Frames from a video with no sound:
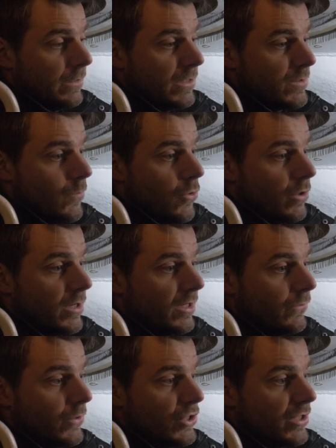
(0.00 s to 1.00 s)
This
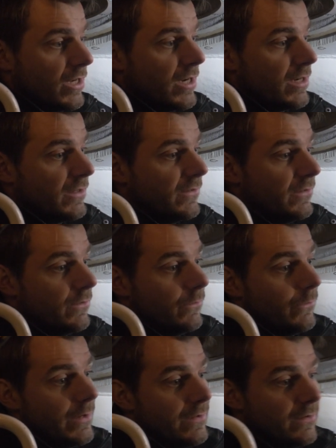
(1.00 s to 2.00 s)
morning we started
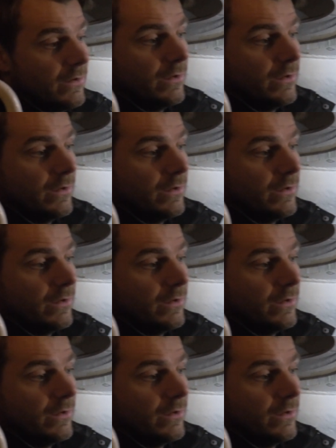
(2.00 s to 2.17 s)
with